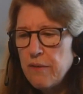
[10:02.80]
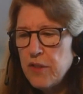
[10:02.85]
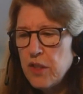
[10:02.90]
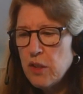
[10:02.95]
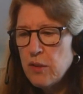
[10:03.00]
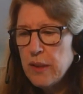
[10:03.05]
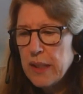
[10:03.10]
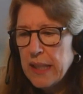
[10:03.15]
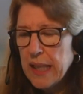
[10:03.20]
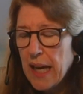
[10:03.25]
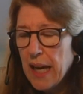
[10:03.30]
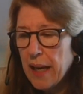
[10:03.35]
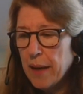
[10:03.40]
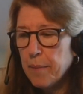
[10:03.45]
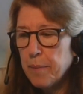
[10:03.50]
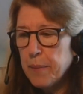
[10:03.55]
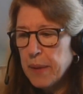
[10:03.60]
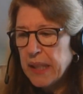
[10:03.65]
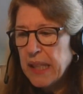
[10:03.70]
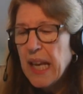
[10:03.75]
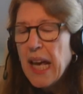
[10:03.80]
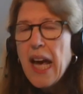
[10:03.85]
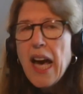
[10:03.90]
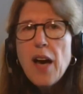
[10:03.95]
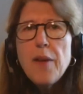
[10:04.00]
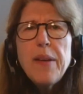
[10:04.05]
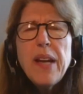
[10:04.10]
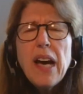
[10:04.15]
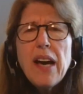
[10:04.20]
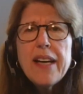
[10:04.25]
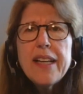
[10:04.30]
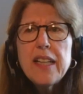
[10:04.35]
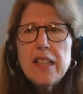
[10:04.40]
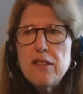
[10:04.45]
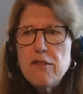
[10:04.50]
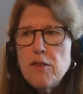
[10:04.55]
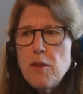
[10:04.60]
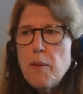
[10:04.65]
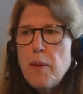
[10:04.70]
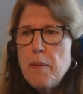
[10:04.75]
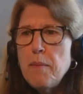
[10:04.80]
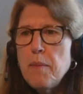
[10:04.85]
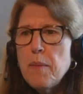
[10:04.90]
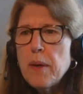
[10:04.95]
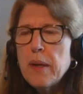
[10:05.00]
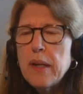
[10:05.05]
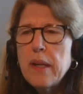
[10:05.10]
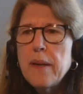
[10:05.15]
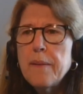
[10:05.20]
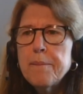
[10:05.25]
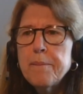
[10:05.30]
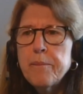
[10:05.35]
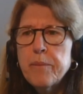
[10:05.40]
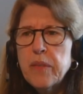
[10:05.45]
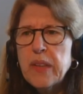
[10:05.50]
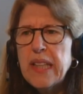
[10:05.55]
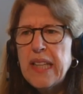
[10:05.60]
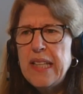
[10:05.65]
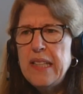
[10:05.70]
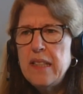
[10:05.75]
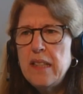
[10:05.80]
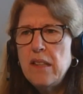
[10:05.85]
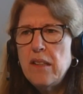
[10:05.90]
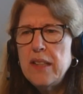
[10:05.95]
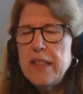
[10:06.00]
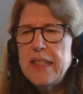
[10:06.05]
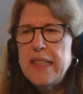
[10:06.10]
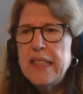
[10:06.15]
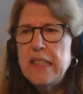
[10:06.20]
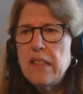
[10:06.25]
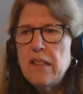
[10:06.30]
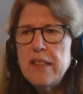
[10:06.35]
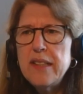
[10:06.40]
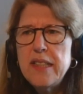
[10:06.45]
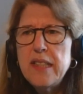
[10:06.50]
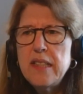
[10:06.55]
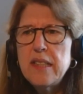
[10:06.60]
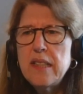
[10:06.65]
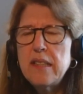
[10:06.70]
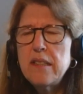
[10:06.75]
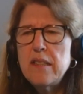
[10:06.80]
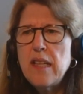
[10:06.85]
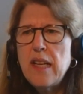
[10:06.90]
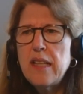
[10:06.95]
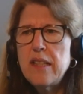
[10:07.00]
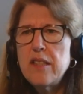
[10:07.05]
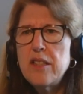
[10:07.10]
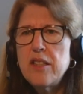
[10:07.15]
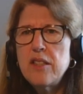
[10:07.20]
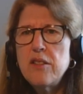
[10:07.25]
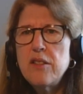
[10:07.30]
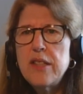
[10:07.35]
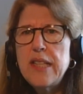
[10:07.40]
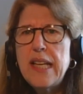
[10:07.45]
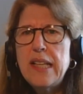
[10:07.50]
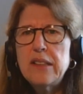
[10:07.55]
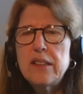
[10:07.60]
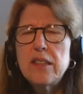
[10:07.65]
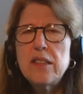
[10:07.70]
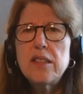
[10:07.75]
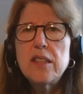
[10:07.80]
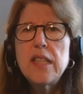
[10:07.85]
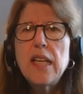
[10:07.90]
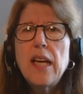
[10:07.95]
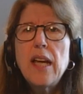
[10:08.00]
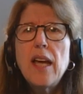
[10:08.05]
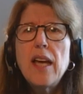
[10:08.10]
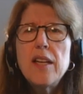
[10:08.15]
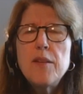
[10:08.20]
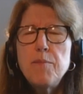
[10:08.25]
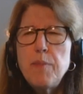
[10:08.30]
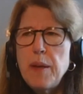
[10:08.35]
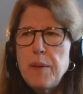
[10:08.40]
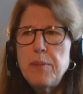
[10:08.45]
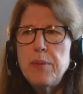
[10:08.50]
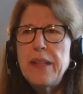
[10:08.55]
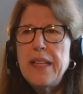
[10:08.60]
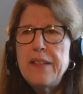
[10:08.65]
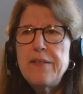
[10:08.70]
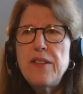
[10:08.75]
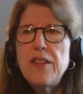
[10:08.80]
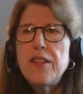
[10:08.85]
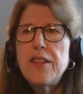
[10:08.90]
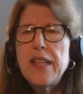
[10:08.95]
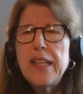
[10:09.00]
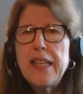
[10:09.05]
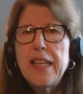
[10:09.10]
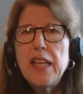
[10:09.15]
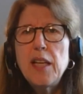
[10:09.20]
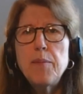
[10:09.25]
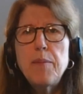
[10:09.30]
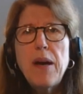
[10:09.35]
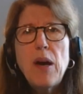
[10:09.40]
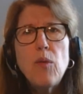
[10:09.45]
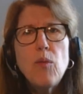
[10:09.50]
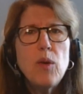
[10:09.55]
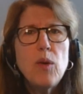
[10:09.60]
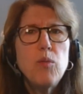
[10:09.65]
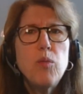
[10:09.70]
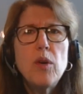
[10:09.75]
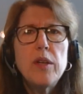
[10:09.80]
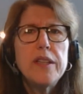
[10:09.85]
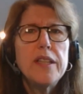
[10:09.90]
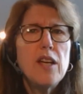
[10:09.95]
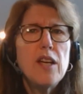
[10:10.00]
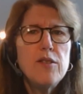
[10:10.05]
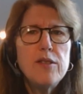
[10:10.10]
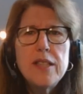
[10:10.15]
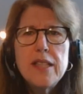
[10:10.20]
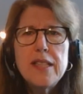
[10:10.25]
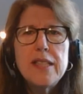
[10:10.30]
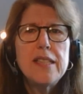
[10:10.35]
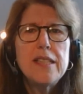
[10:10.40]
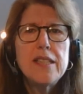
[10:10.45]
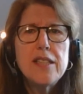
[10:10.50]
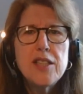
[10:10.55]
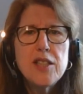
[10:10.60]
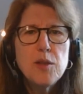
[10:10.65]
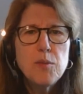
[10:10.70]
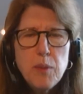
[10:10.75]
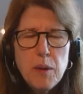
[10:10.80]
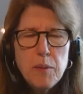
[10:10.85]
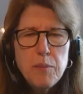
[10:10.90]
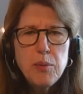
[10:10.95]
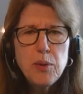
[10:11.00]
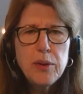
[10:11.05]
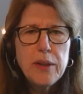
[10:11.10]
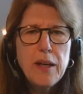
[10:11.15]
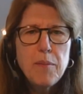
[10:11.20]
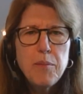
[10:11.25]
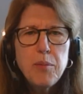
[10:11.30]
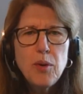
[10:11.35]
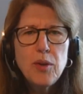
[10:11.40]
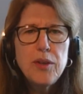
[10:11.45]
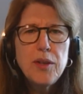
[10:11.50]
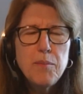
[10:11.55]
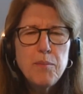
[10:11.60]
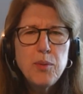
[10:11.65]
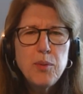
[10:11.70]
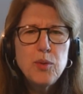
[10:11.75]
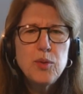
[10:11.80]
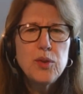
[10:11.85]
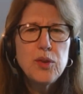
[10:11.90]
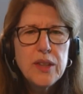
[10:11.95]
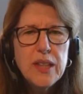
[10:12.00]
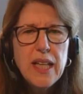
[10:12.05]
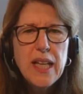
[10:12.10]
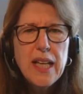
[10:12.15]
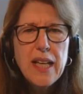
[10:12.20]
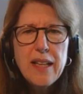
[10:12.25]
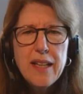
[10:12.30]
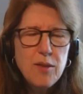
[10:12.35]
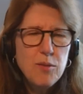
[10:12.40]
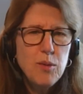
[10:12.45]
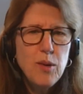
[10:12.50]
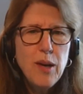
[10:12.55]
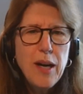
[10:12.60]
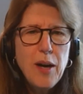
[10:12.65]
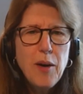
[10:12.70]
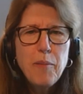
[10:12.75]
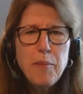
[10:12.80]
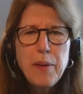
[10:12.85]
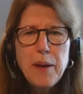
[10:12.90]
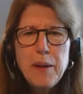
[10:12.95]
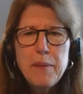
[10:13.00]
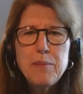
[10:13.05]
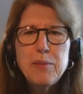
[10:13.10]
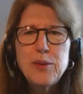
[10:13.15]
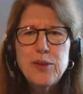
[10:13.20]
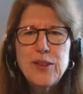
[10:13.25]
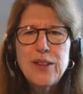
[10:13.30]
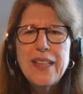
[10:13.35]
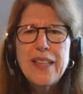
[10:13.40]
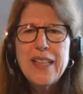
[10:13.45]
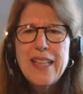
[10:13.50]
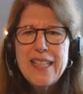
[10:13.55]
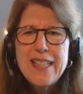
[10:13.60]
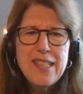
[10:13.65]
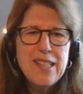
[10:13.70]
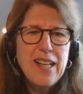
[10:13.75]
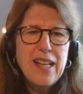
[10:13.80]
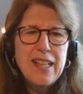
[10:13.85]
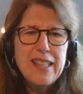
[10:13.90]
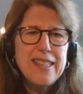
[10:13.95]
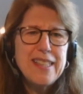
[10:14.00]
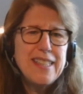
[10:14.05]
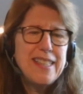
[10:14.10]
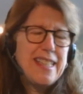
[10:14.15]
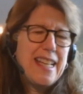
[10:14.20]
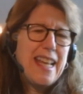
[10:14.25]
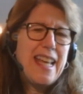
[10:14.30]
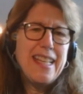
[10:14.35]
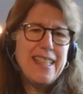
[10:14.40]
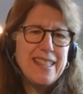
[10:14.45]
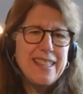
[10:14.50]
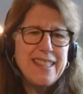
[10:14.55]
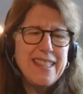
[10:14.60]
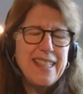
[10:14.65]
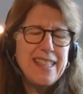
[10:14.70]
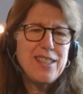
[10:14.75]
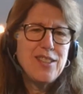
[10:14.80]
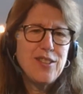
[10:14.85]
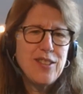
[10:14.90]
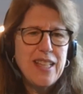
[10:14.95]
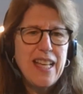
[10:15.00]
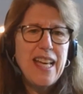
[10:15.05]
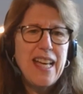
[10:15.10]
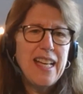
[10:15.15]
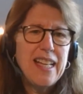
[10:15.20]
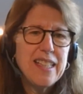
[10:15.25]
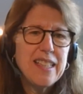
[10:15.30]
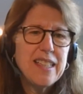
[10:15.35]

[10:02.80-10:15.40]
doing that. But I mean, I can remember in the 1990s and 2000s, people even thinking about, well, what notices should be put up on the board that will help people to understand this or that.